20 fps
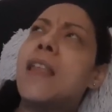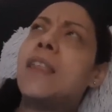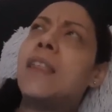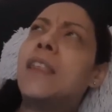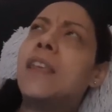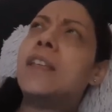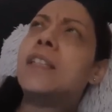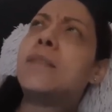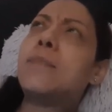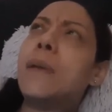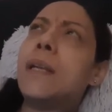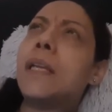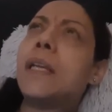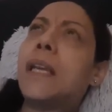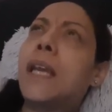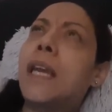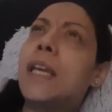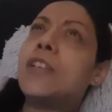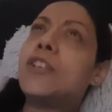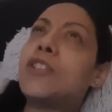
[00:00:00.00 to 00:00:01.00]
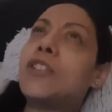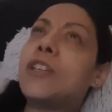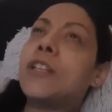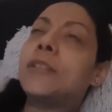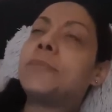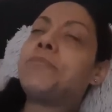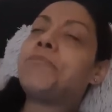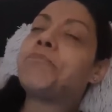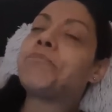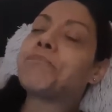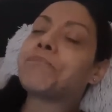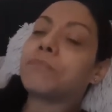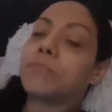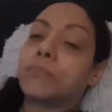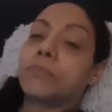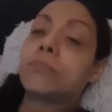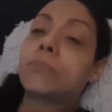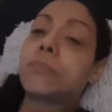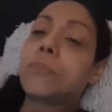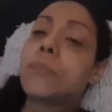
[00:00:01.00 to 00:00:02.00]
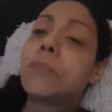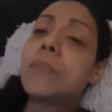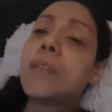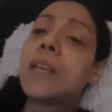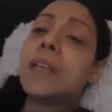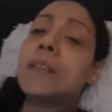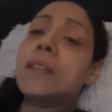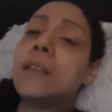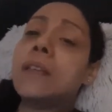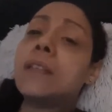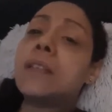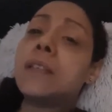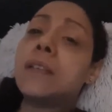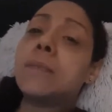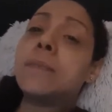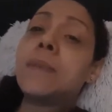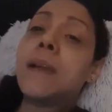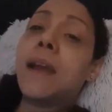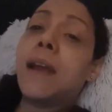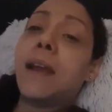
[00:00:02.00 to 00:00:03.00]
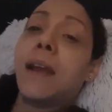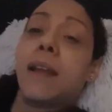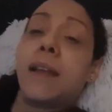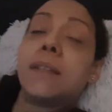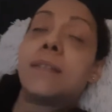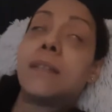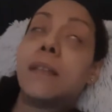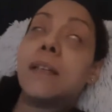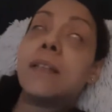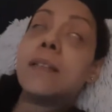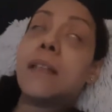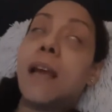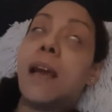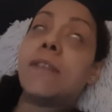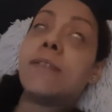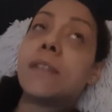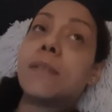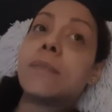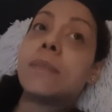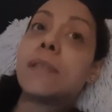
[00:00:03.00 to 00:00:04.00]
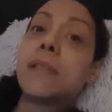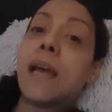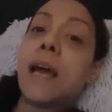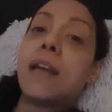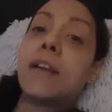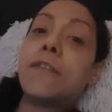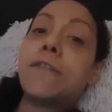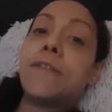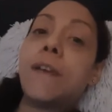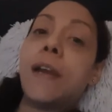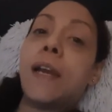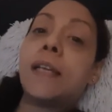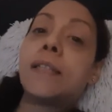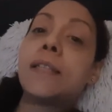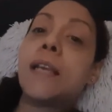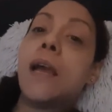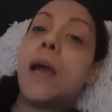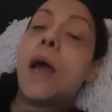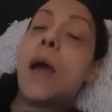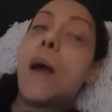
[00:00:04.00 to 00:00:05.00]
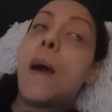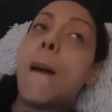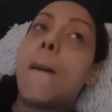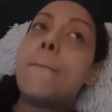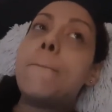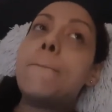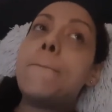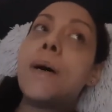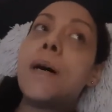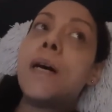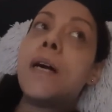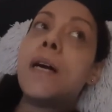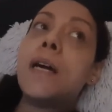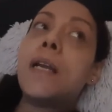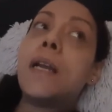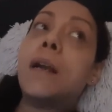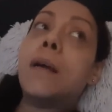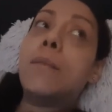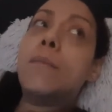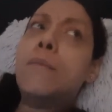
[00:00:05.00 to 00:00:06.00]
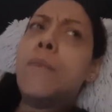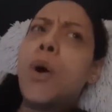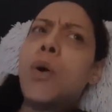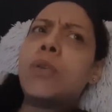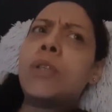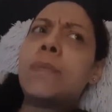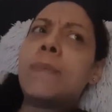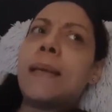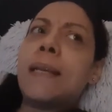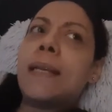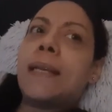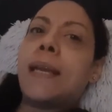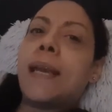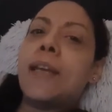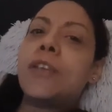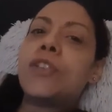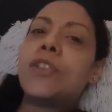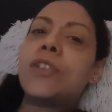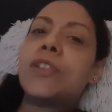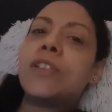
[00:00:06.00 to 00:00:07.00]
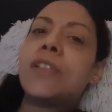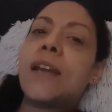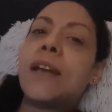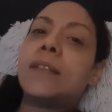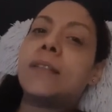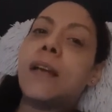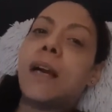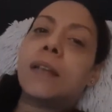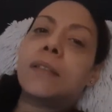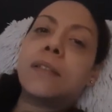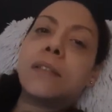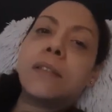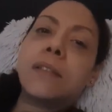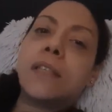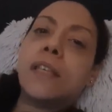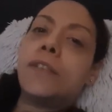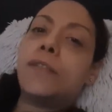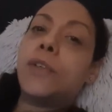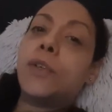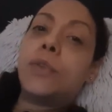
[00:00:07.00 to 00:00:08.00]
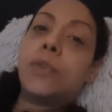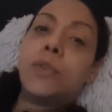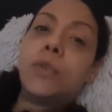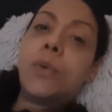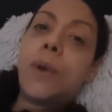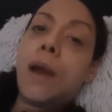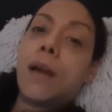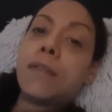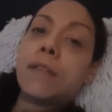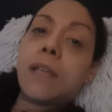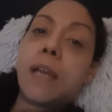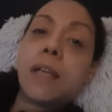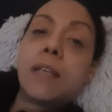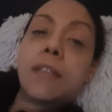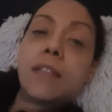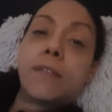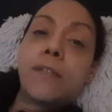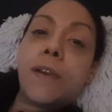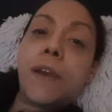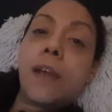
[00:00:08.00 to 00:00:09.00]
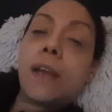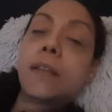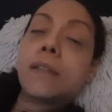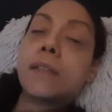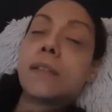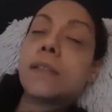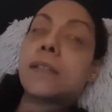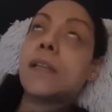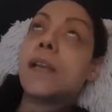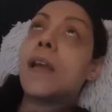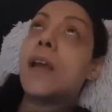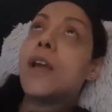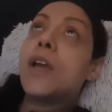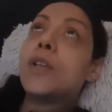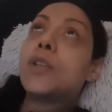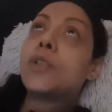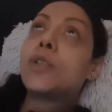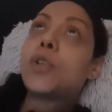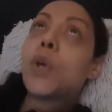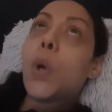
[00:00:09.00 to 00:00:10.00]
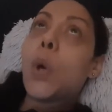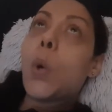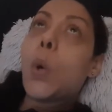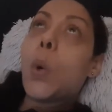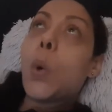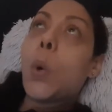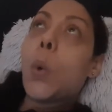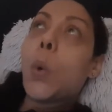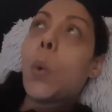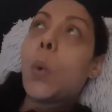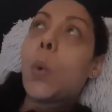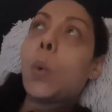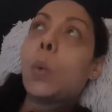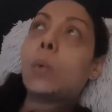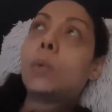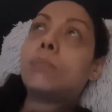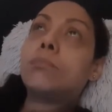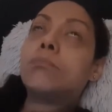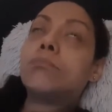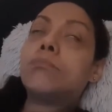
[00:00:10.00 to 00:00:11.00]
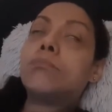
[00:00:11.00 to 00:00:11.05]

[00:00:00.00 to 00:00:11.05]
this medication does have some side effects, but most medications that doctors give you do have side effects. So